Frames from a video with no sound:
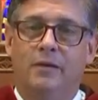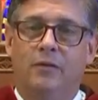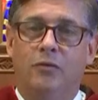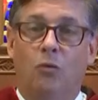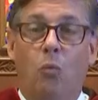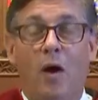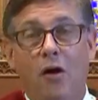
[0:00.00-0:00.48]

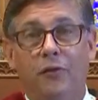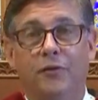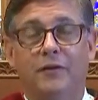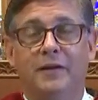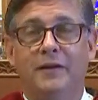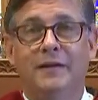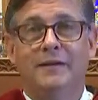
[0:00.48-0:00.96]
The
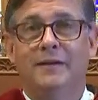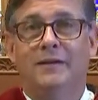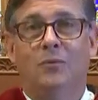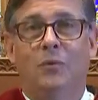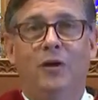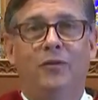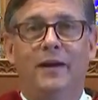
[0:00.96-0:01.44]
wealthy,
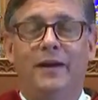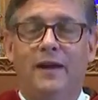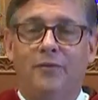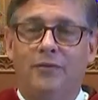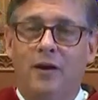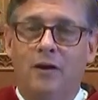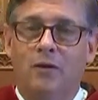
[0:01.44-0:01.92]
well, they
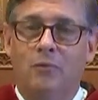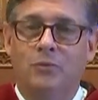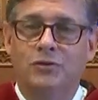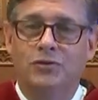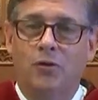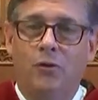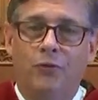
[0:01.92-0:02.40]
get their
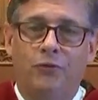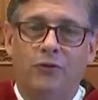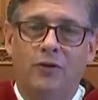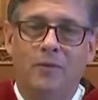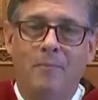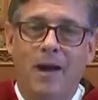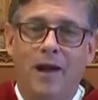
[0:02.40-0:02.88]
results
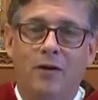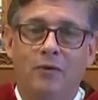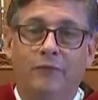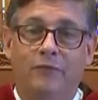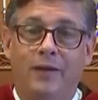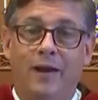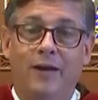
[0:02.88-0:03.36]
in a matter
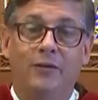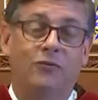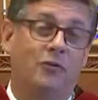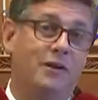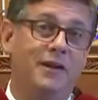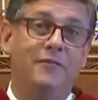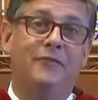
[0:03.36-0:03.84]
of days
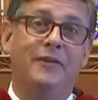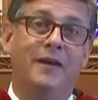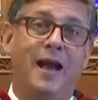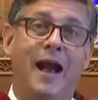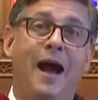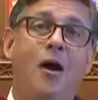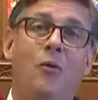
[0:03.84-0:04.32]
or even
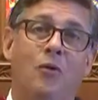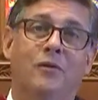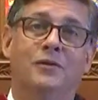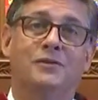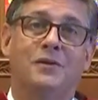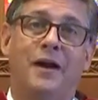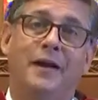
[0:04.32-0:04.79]

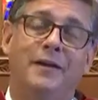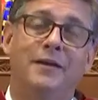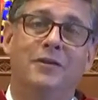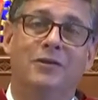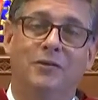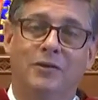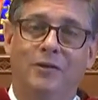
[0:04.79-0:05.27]
hours, I
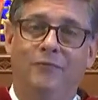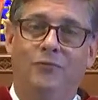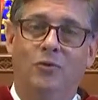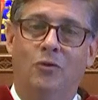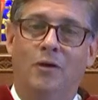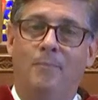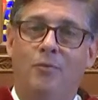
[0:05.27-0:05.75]
hear, if
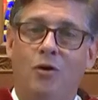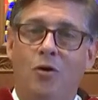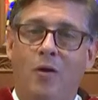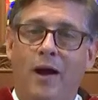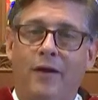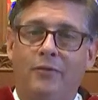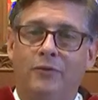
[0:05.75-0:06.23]
you're a
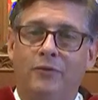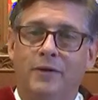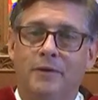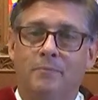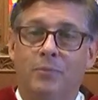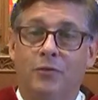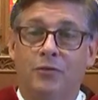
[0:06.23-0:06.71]
pro
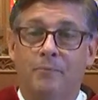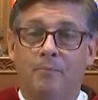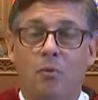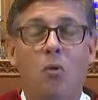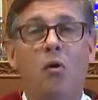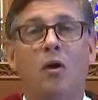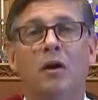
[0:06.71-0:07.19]
athlete, but the
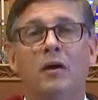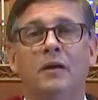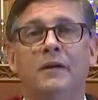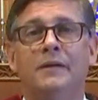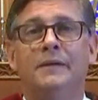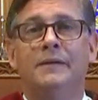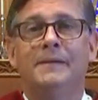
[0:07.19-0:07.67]
poor
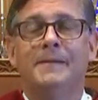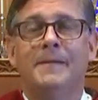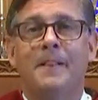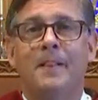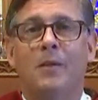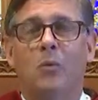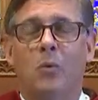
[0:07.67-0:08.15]

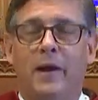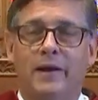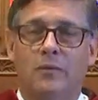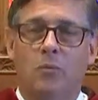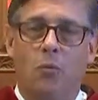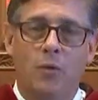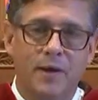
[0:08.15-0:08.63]

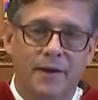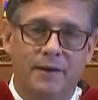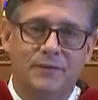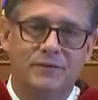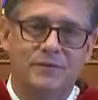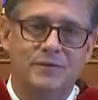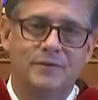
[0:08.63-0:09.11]
wait
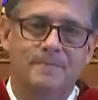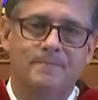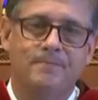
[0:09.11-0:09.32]
weeks.